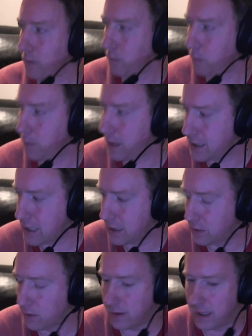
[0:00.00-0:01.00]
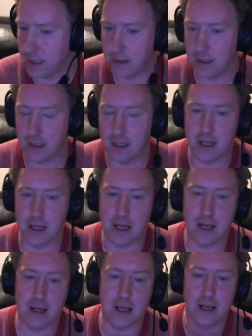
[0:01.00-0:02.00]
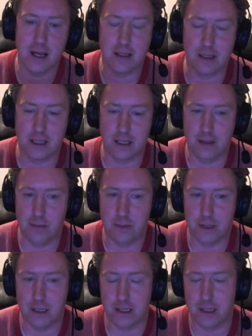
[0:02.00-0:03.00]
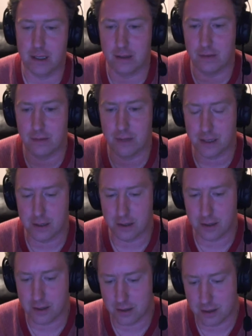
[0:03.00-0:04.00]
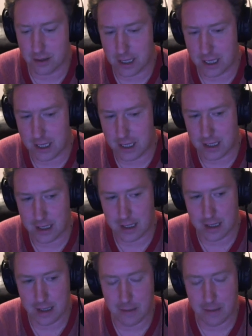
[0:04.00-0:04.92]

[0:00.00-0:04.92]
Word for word: whereas I don't think I, I, I agree with Richard's uh,